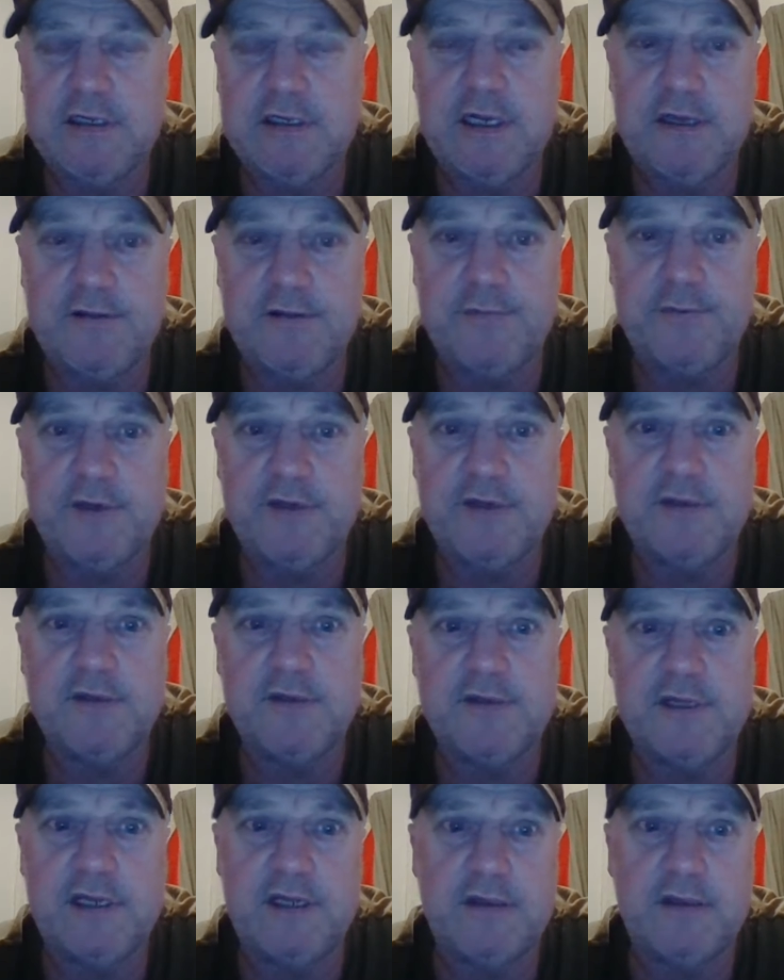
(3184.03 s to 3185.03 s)

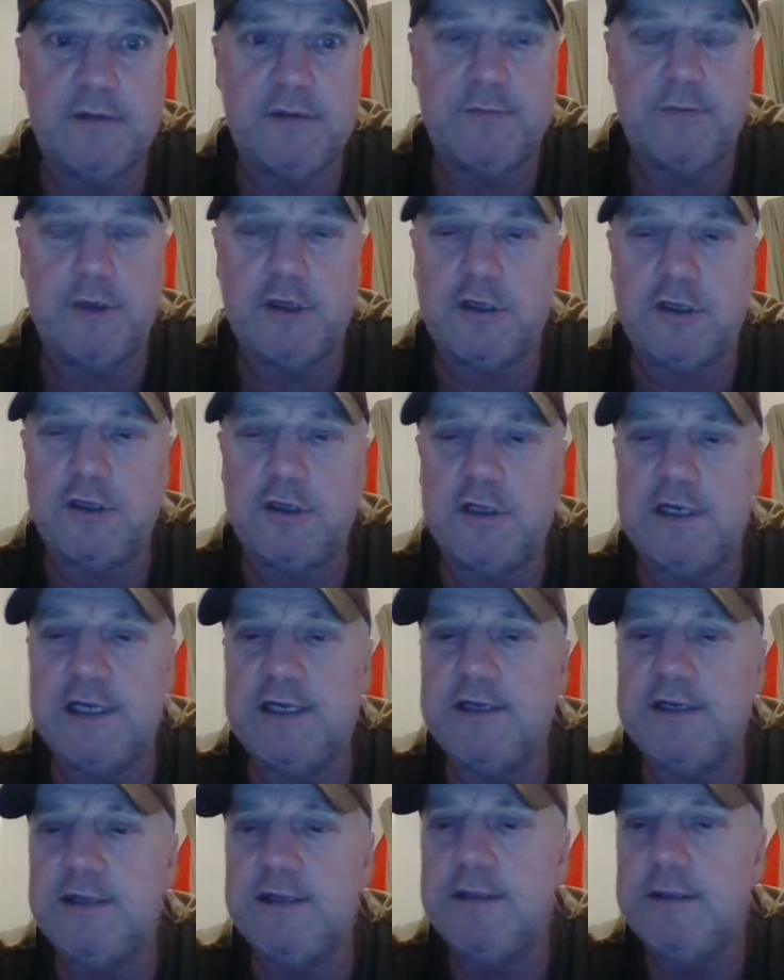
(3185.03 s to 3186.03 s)
other block of
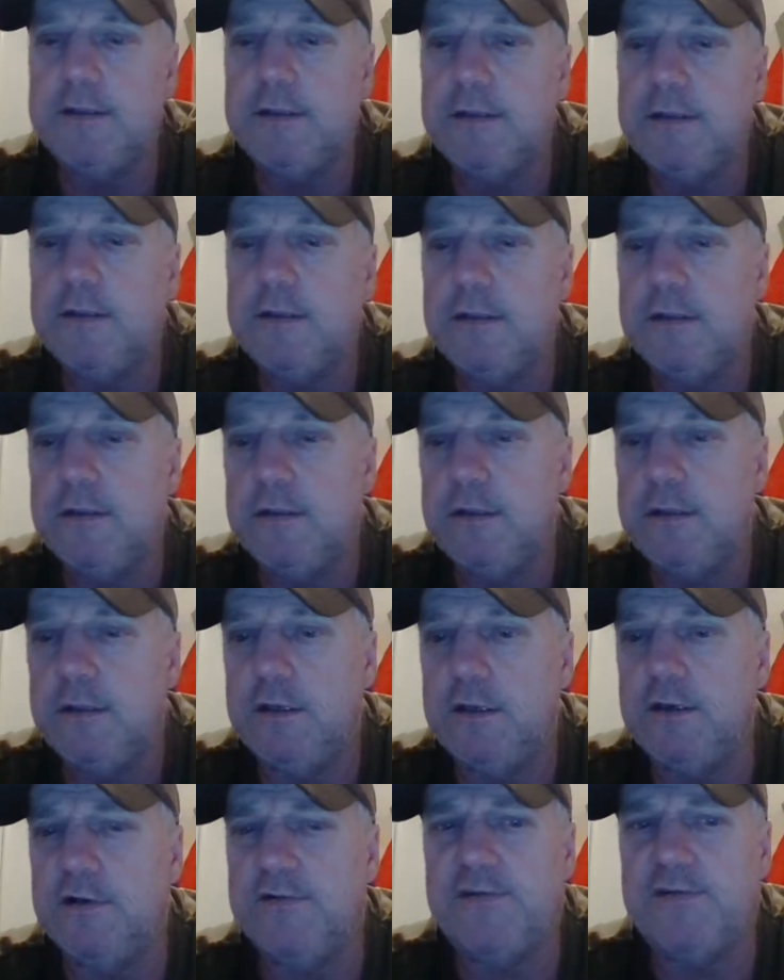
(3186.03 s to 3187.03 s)
land.
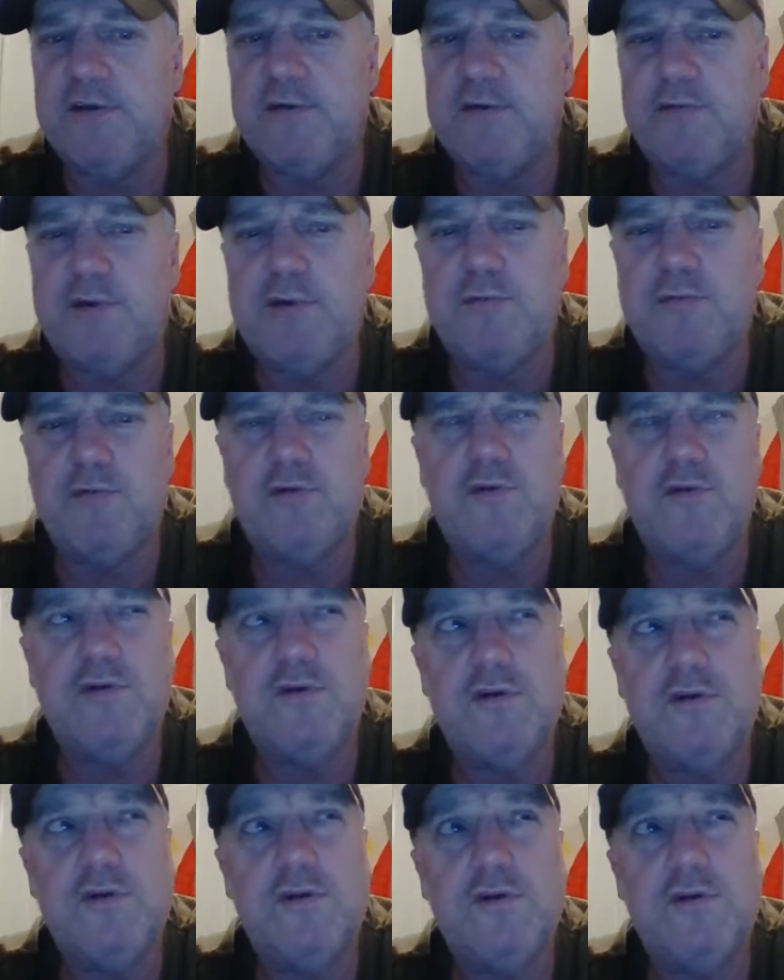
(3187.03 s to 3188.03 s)
I think we brought
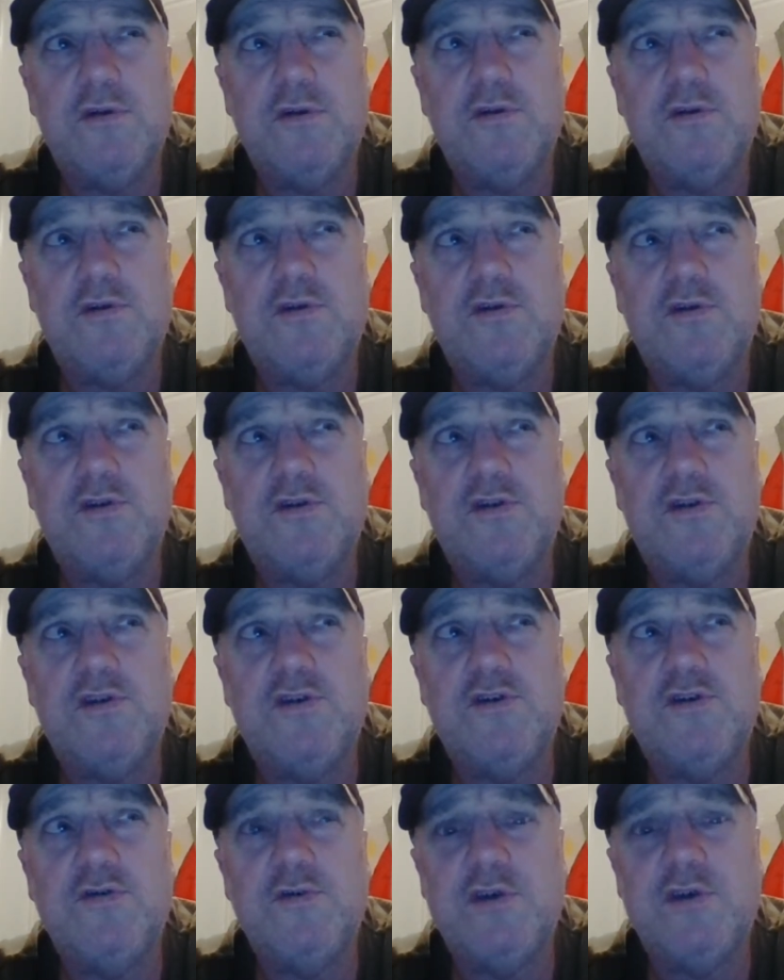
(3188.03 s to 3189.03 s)

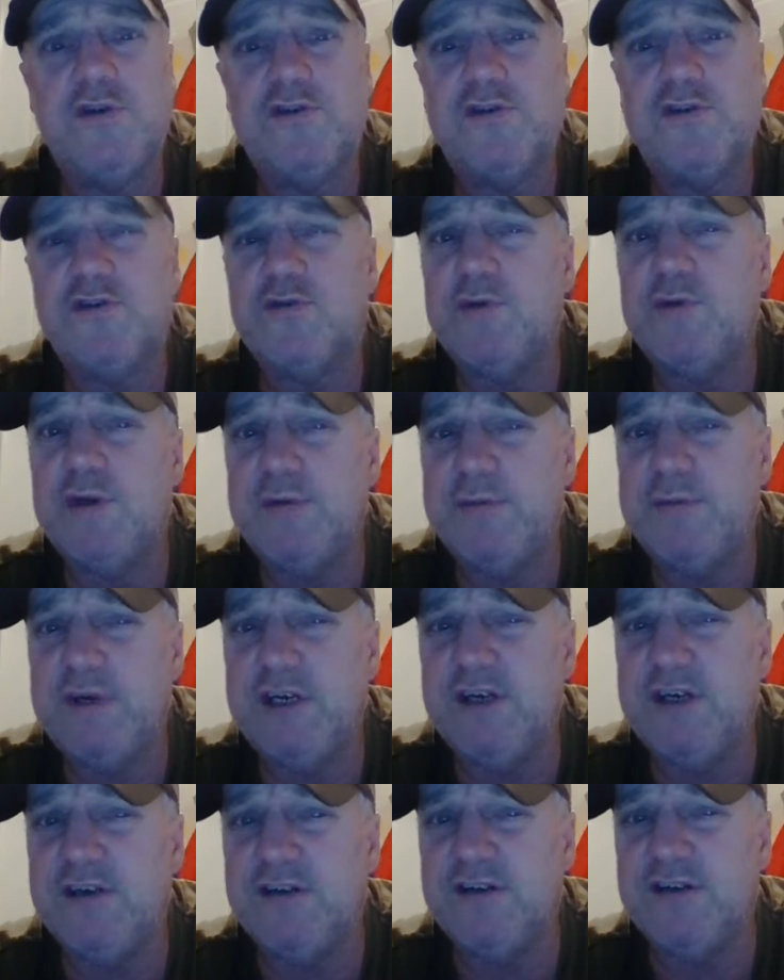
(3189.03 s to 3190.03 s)
200 square
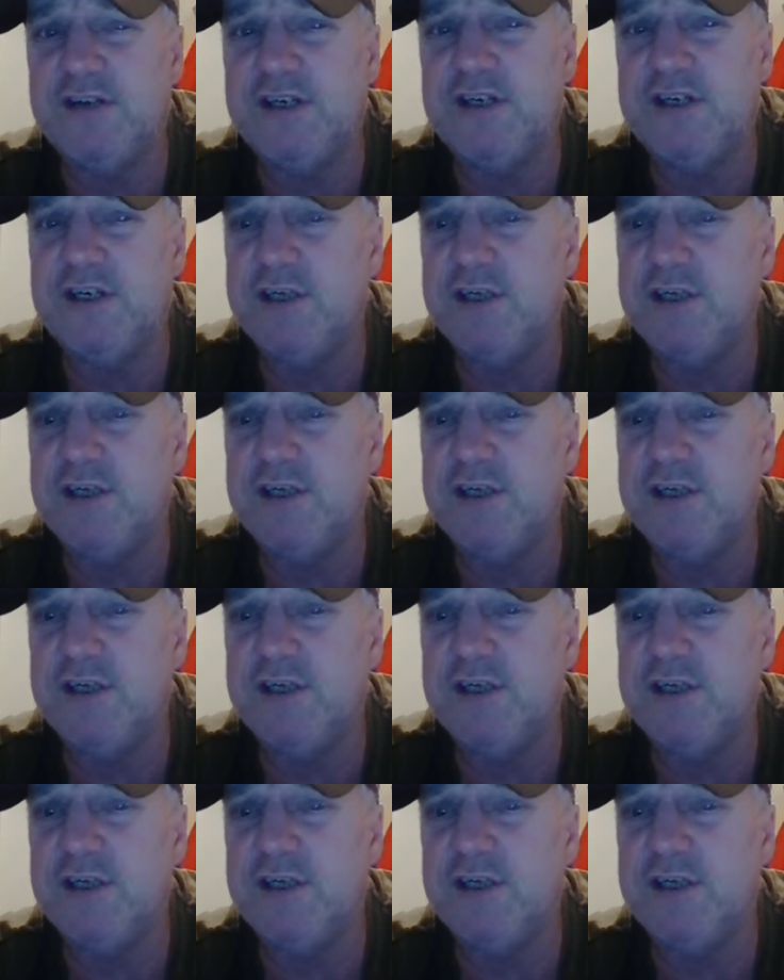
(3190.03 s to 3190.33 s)
metres there.